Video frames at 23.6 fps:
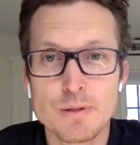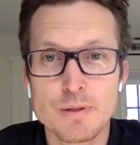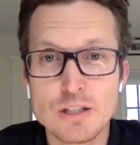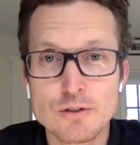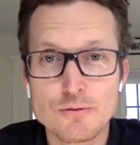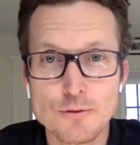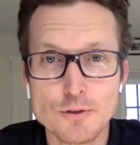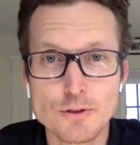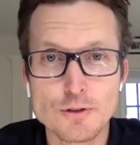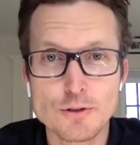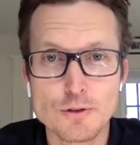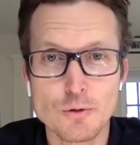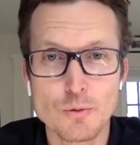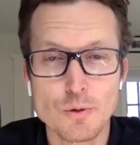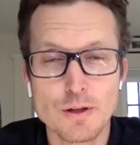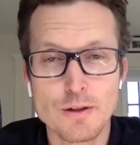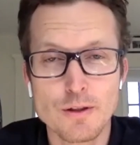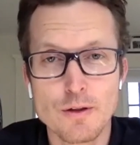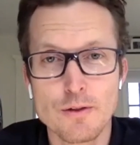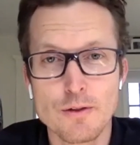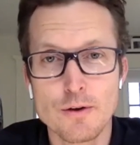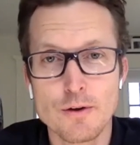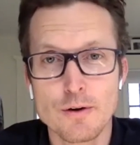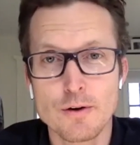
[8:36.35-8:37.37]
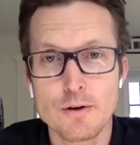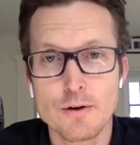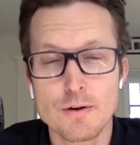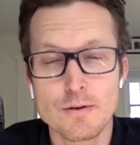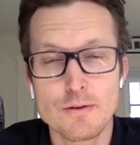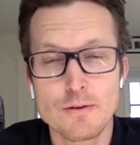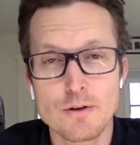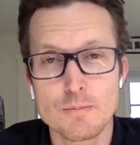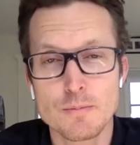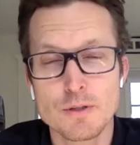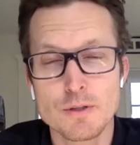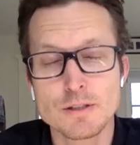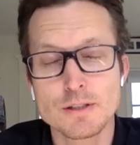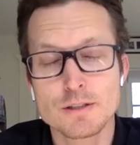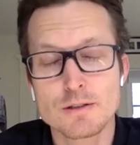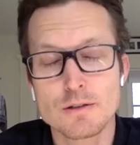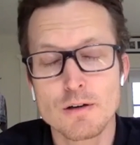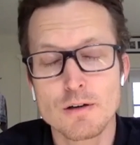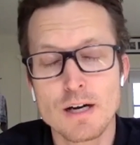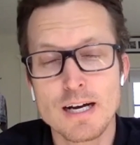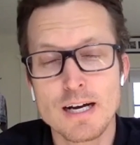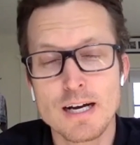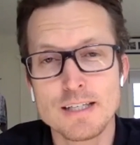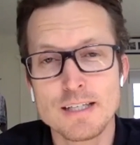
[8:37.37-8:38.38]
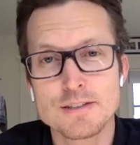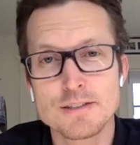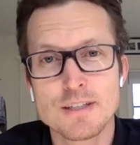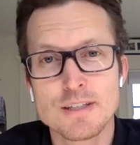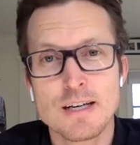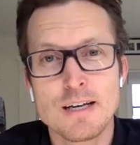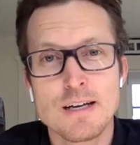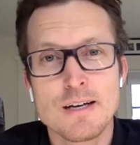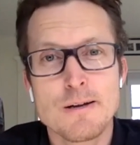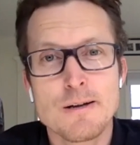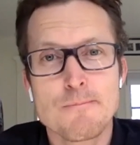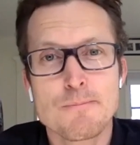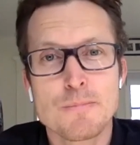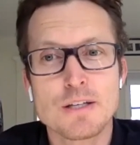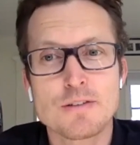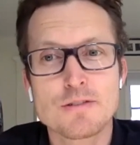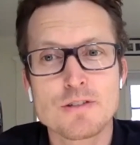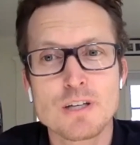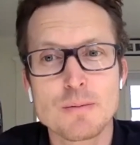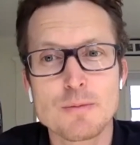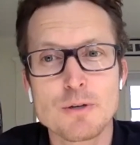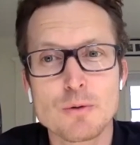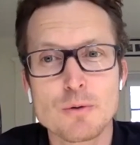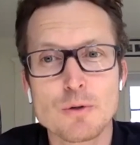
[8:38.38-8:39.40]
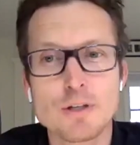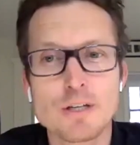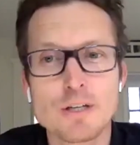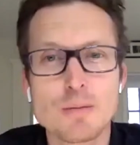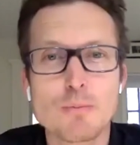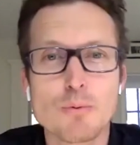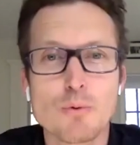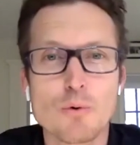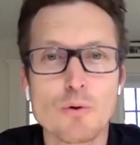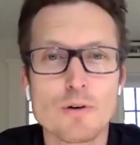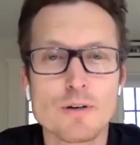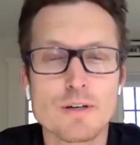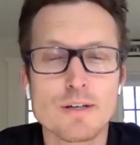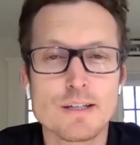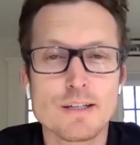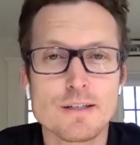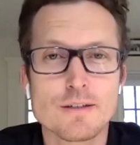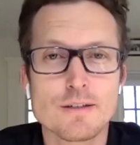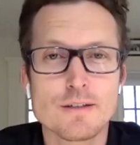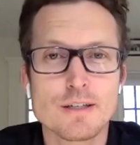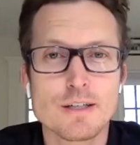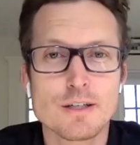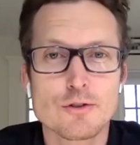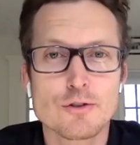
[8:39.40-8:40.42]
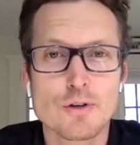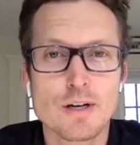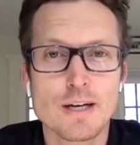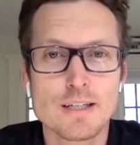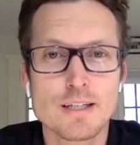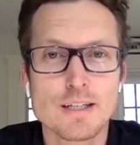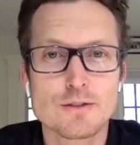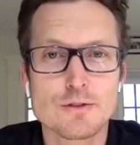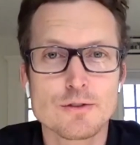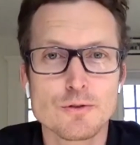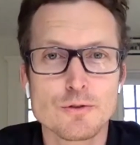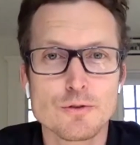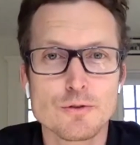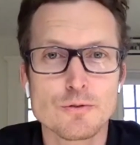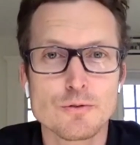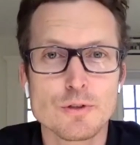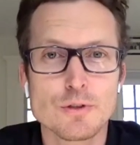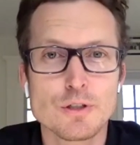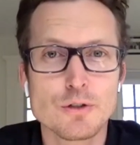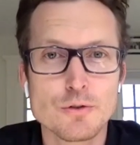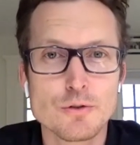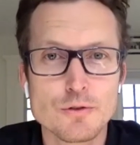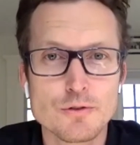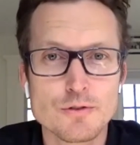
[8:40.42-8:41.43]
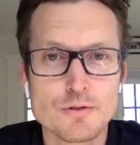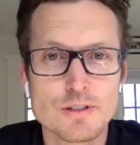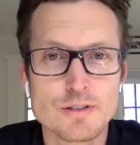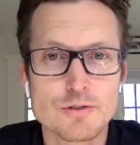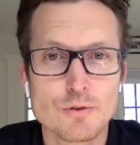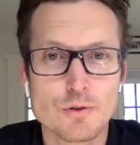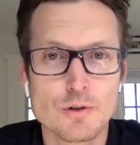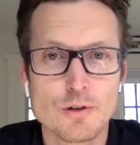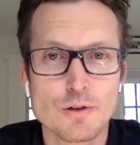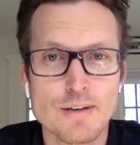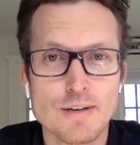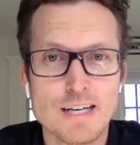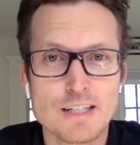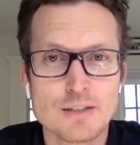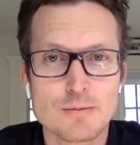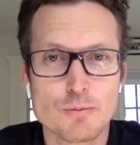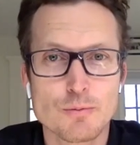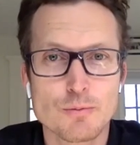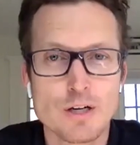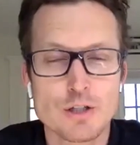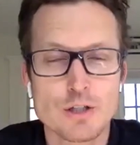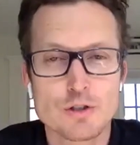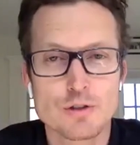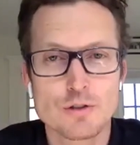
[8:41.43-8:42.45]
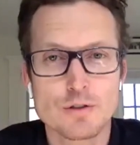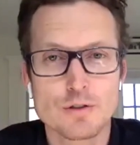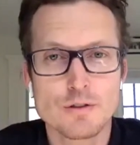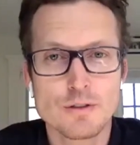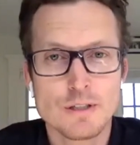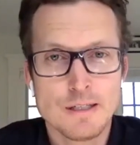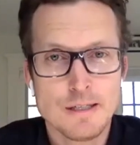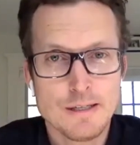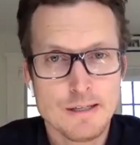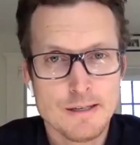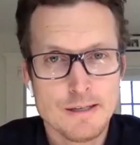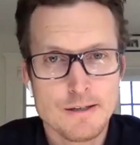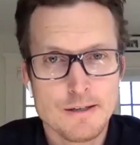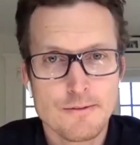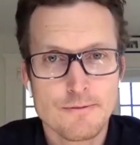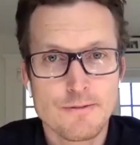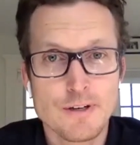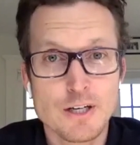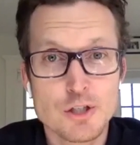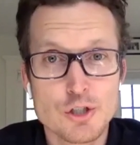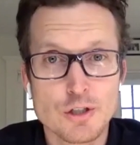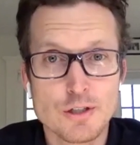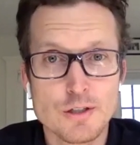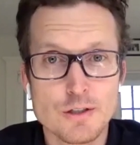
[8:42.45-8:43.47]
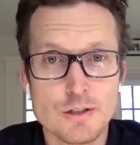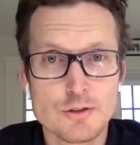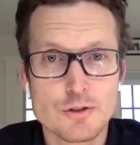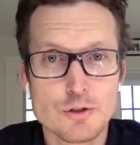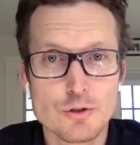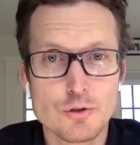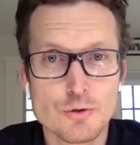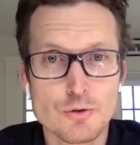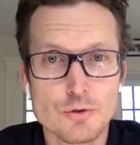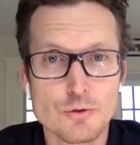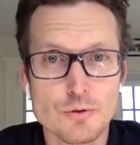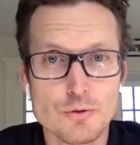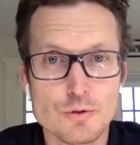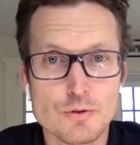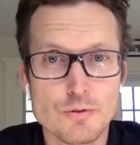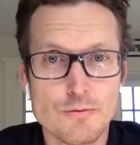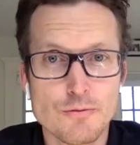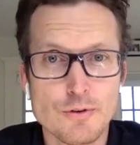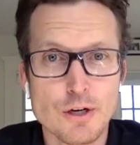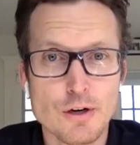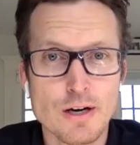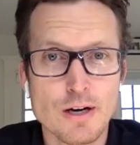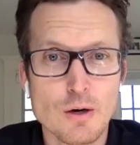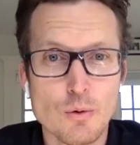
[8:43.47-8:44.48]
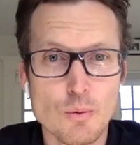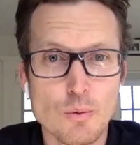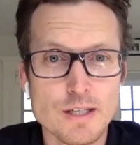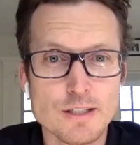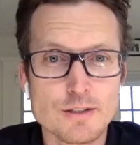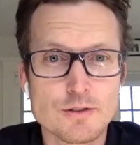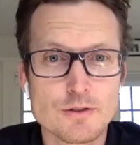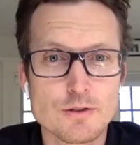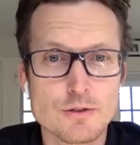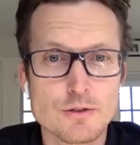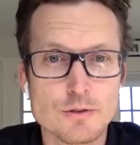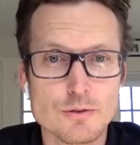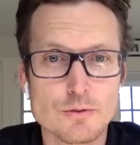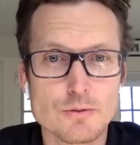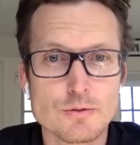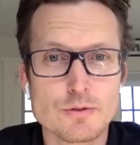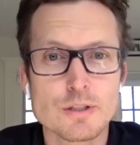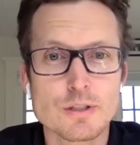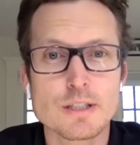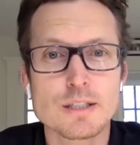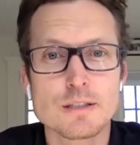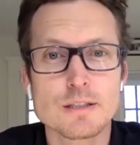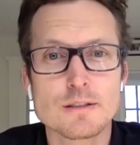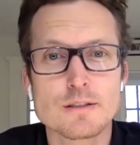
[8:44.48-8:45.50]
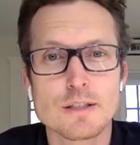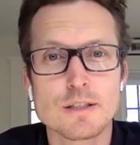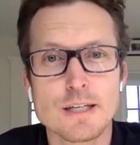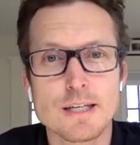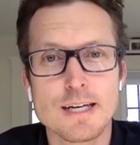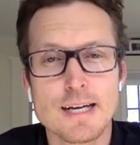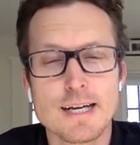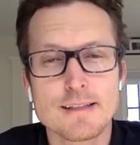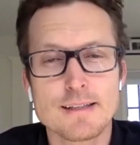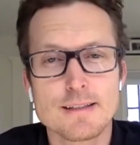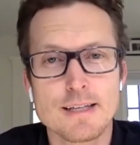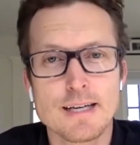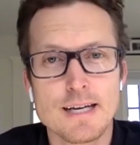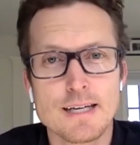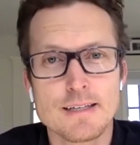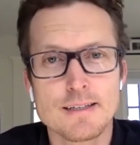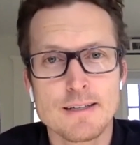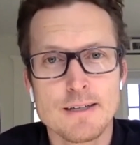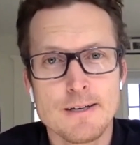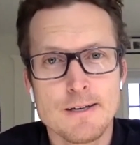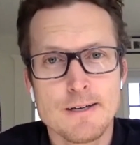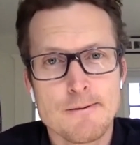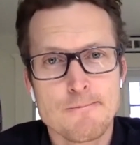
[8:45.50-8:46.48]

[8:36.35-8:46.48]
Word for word: peaceful or whether they're they're militarized, it's going to be really important in, in trying to use this sort of aspirational fiction to to figure out ways to to to get at that.